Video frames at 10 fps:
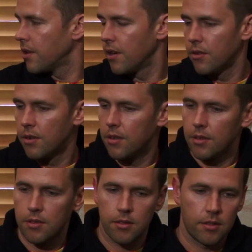
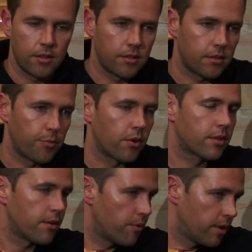It's
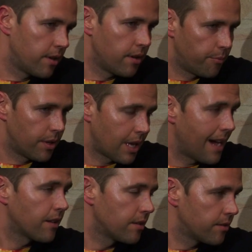sports can really be a
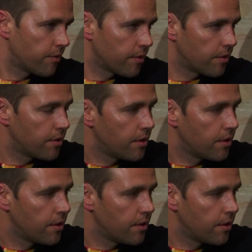catalyst for